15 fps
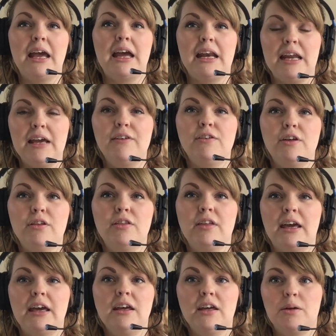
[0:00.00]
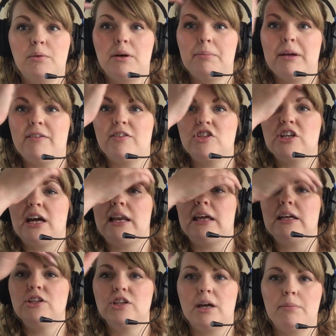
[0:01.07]
And if you think you want a bit of a
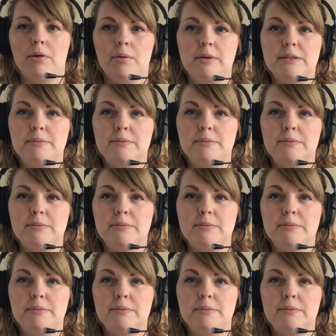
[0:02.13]
challenge, how might we